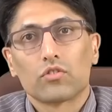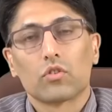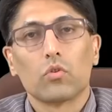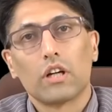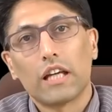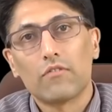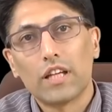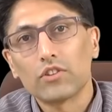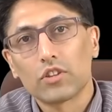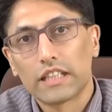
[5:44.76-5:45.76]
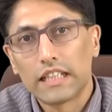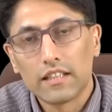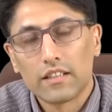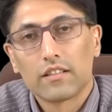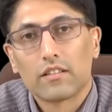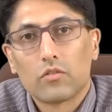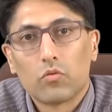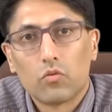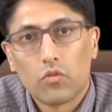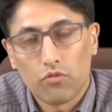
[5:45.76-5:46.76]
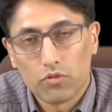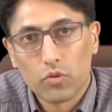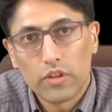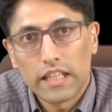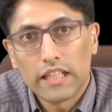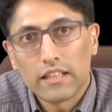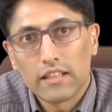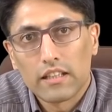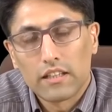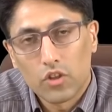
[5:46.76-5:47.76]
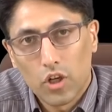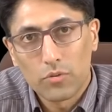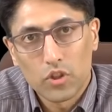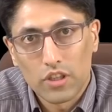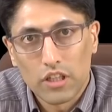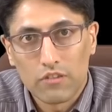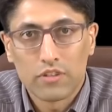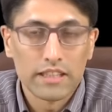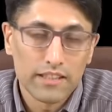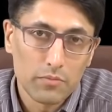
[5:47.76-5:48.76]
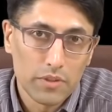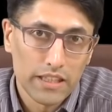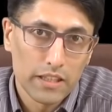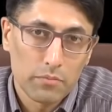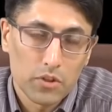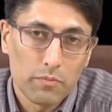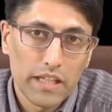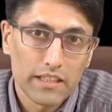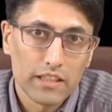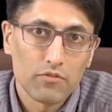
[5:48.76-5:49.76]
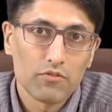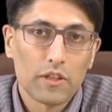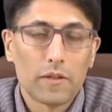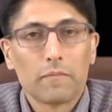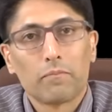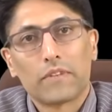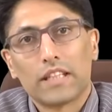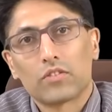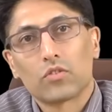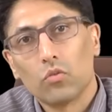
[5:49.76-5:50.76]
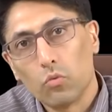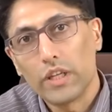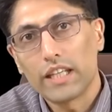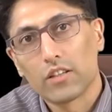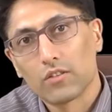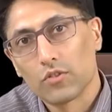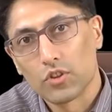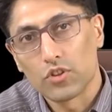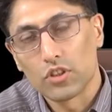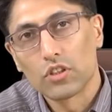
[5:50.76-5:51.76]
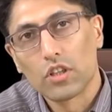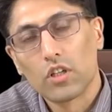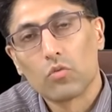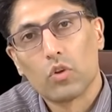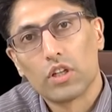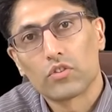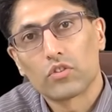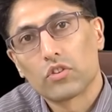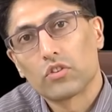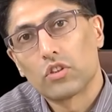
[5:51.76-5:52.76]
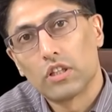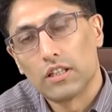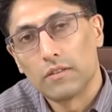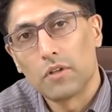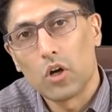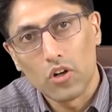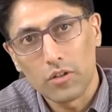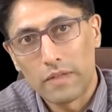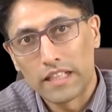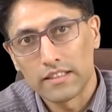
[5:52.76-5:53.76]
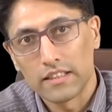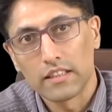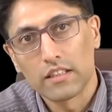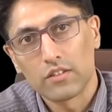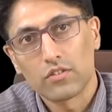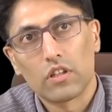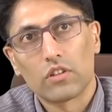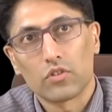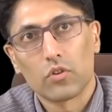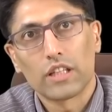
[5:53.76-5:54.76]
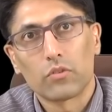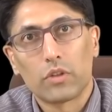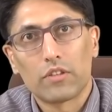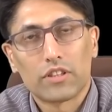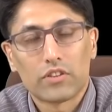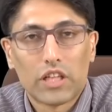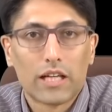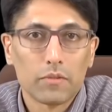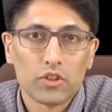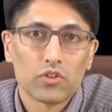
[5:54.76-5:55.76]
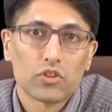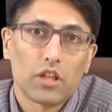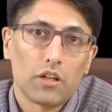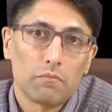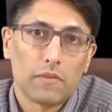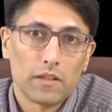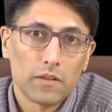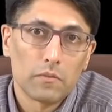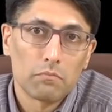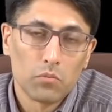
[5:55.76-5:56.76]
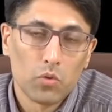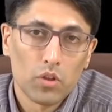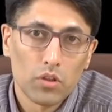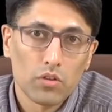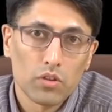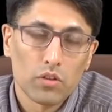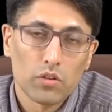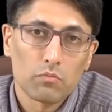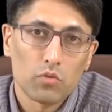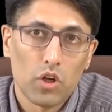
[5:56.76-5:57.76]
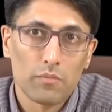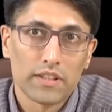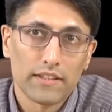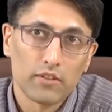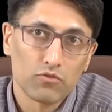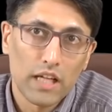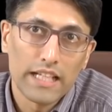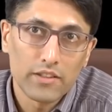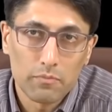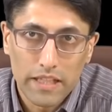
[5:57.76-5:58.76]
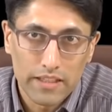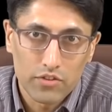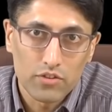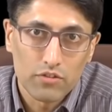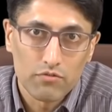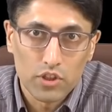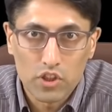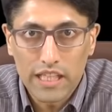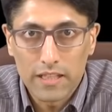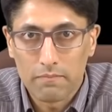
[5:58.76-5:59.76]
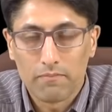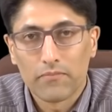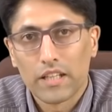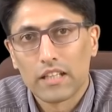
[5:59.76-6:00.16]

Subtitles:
So eventually, through the adoption of the disability perspective, this weaker version was augmented so that we've established a more promising rights-based regime